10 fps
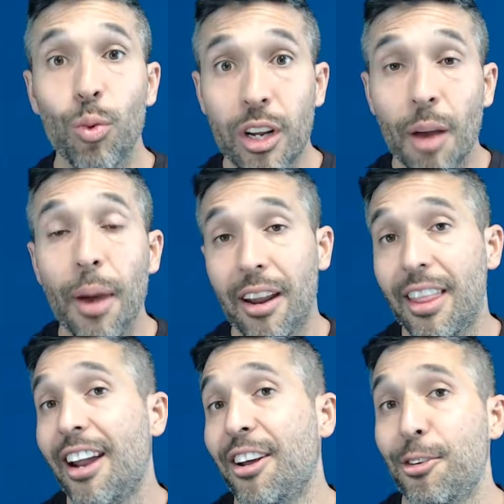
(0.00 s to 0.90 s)
come out of
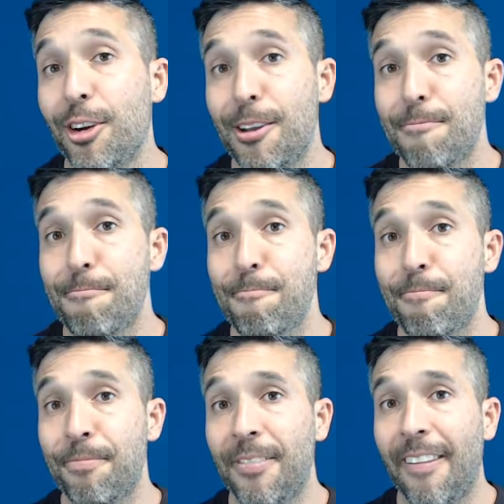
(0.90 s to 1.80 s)
that 100?
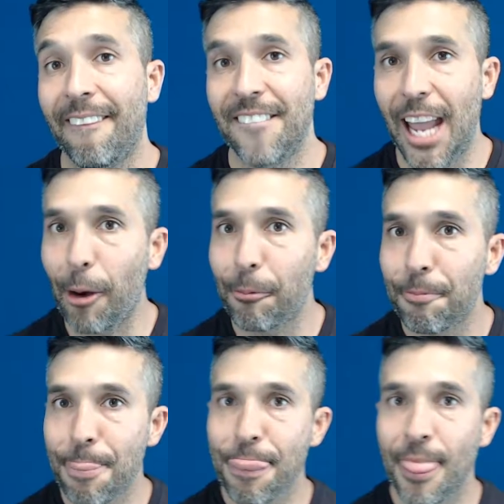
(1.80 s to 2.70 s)
Now,
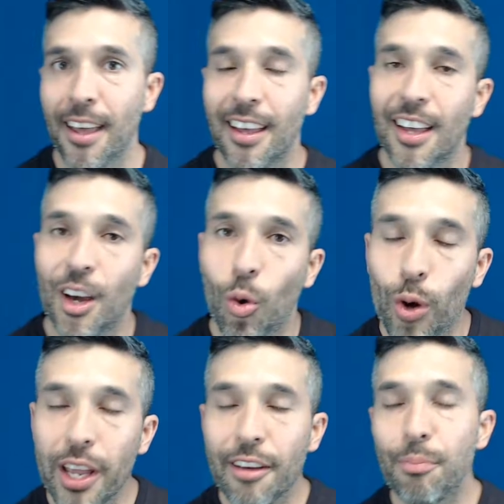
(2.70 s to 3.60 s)

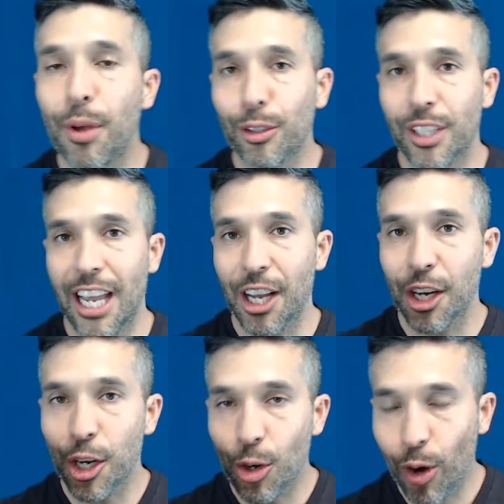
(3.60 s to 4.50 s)
we have built
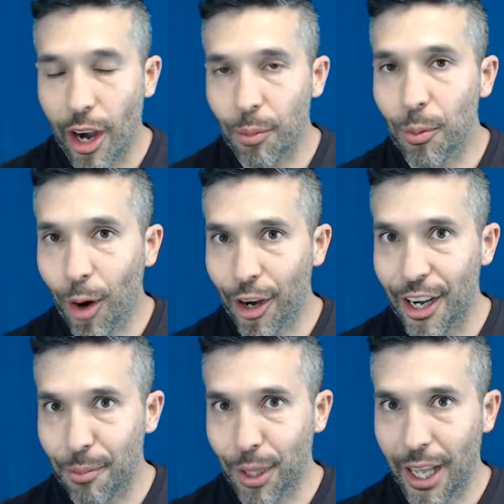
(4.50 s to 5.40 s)
an incredible
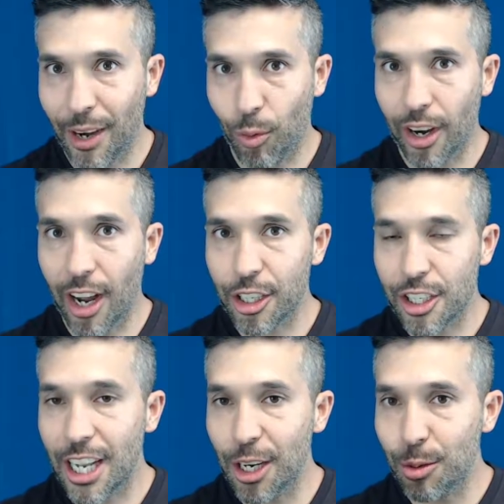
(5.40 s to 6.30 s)
marketing plan where not
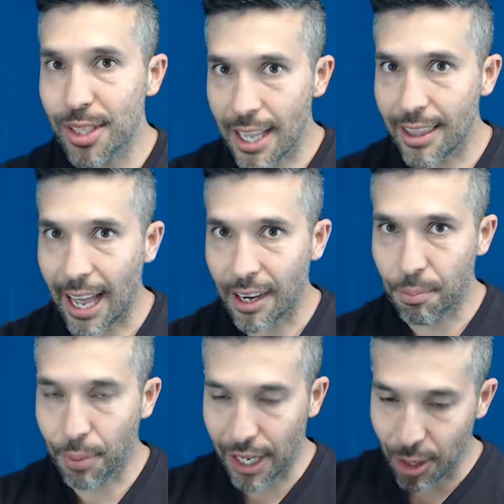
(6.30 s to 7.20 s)
just can you send that,
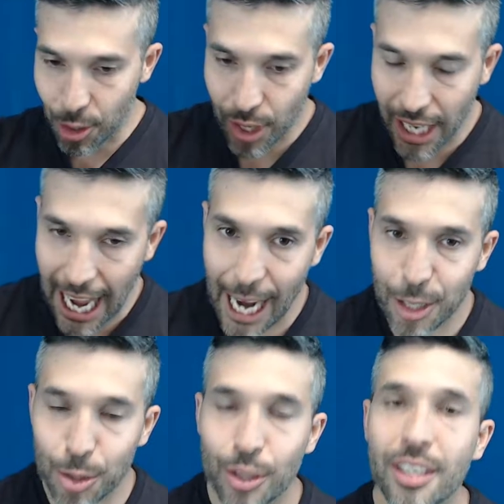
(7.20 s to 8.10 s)
but you can
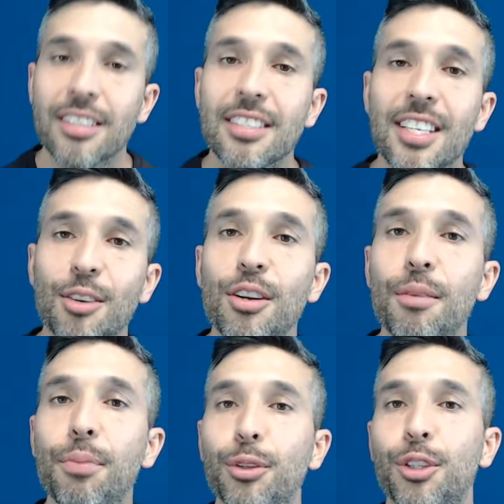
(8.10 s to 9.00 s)
actually continue
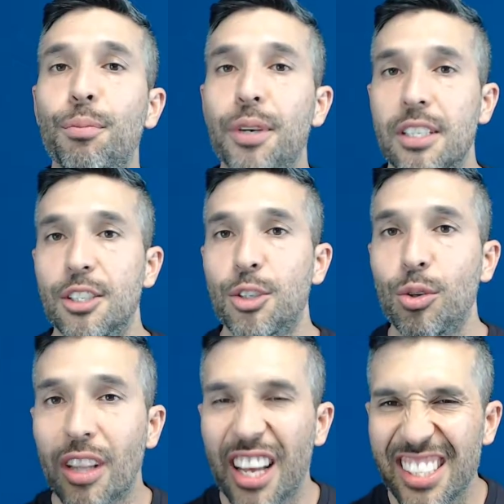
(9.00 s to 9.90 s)
to build your business
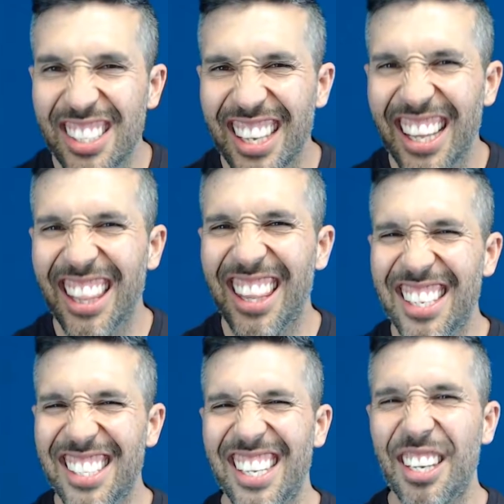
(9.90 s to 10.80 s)
utilizing
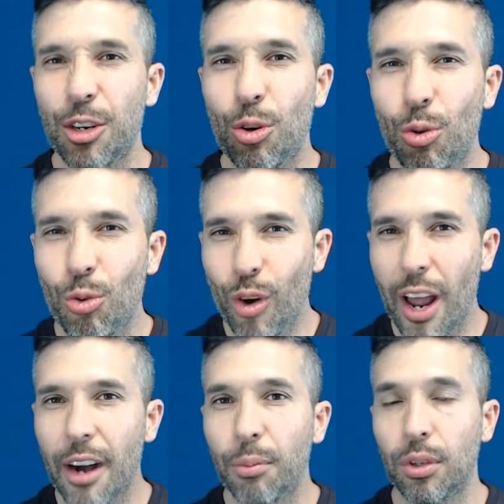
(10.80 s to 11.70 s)
this
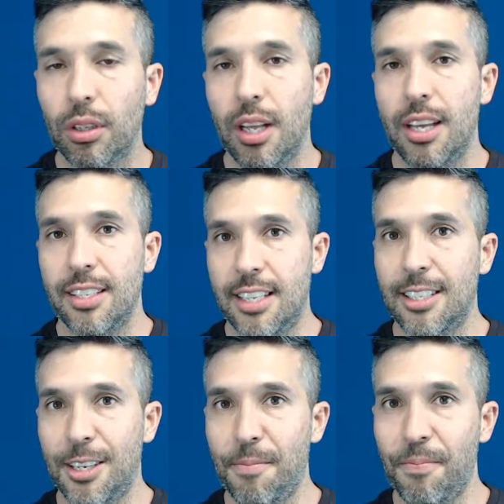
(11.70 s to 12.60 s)
incredible
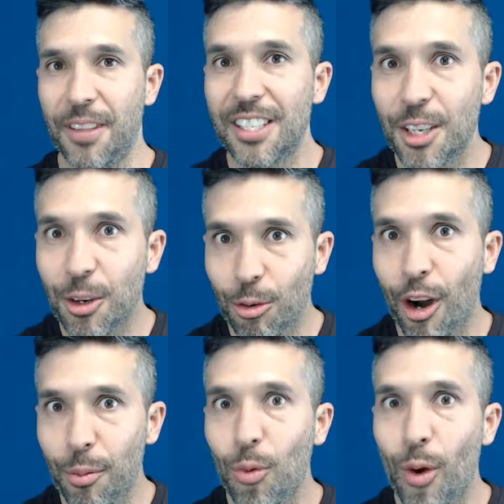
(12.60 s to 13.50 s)
system, this
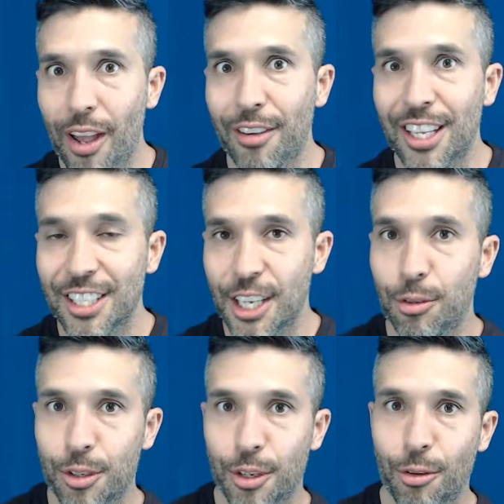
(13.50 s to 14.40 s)
incredible way of
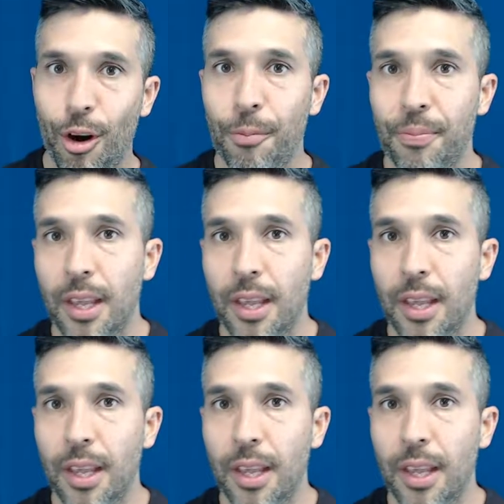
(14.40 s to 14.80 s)
continuing to grow.